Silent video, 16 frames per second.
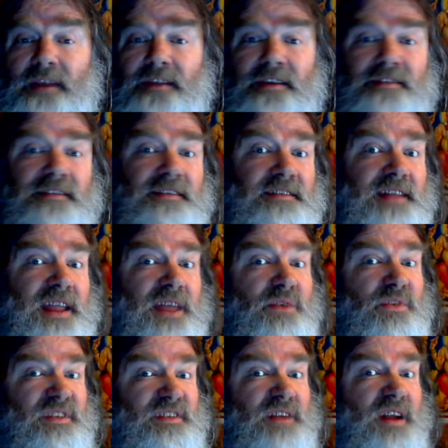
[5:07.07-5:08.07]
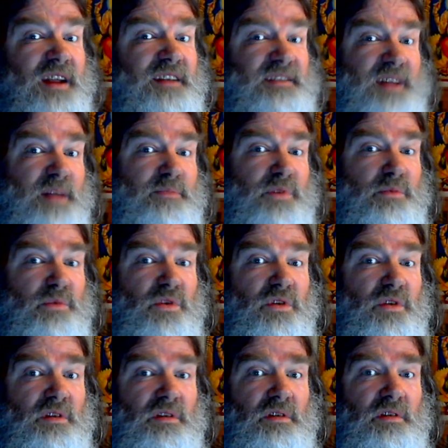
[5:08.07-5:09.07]
doesn't say or what's not acceptable,
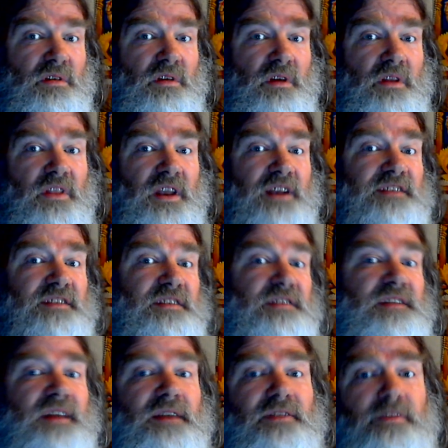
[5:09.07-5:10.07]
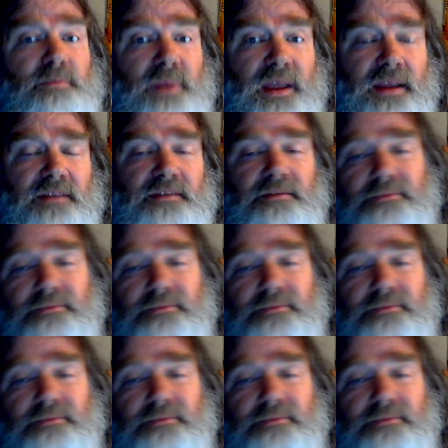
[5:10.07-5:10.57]
then it's a safe space.